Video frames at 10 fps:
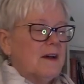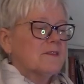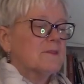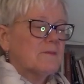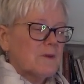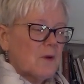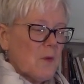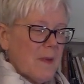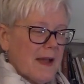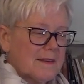So if we go
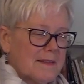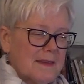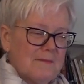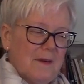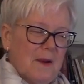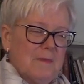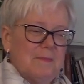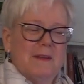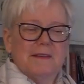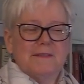back to the Environment
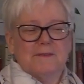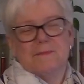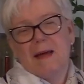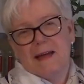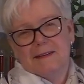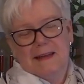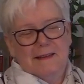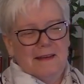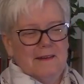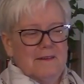Minister's mandate
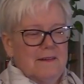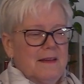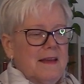letter,